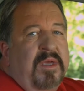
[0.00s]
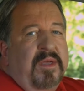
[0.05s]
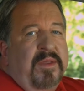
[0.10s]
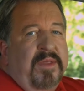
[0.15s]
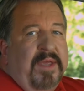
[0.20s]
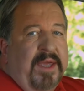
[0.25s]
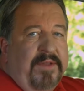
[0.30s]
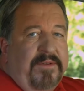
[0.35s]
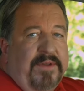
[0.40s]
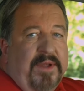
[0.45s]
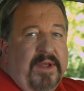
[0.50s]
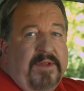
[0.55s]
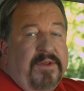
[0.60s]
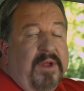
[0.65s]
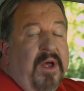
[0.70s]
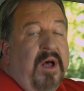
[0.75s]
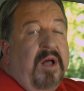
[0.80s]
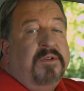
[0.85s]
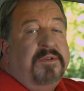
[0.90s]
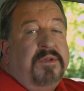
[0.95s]
The SS
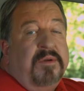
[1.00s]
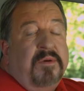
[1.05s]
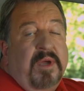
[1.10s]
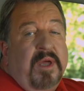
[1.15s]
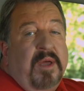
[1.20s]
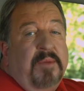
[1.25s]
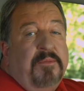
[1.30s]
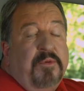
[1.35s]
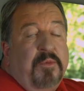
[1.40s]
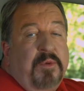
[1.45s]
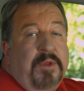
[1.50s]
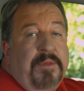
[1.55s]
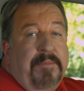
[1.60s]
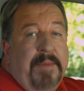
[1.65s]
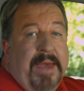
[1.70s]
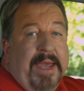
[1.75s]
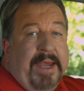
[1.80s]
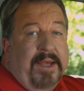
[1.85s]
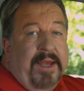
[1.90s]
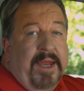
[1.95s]
also comes with
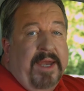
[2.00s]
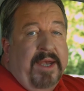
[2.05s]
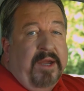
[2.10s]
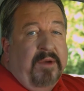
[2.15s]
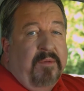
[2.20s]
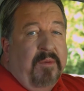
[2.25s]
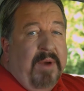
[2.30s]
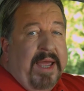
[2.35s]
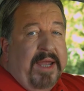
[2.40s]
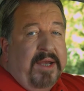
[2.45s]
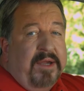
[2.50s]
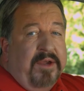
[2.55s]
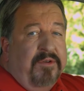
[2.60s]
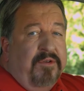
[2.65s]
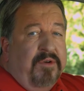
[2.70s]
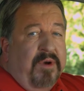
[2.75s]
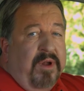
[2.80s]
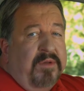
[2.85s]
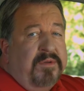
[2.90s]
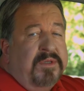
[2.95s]
magnetic ride
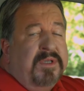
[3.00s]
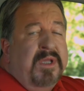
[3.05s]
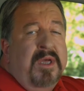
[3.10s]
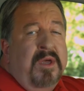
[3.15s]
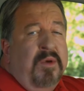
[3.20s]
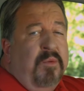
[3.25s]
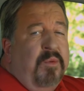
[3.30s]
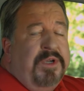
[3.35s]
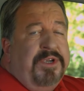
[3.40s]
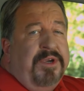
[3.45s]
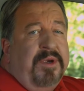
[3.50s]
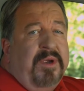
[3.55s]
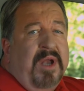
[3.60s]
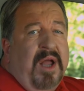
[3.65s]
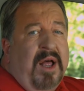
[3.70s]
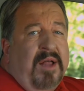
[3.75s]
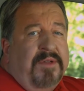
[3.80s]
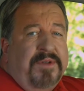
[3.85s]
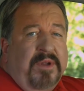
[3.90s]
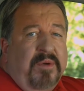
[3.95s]
controls, which you can
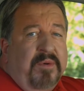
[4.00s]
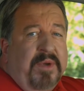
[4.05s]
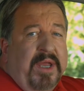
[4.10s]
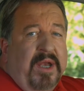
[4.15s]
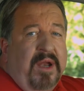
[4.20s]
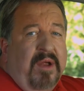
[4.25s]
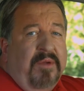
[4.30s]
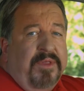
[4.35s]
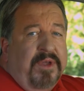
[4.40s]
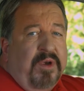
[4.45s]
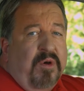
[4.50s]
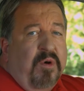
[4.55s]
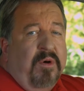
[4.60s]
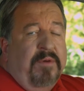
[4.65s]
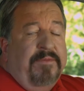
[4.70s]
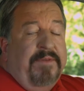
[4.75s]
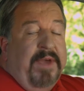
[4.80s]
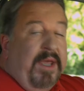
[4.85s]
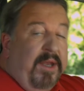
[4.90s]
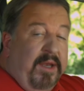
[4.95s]
also get on the
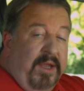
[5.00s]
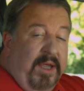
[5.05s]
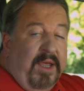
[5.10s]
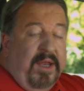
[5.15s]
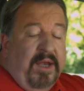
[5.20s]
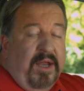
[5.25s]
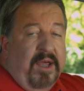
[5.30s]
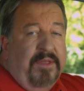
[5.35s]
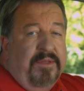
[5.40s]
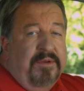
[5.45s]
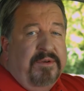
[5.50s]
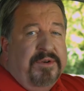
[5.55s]
Corvette and other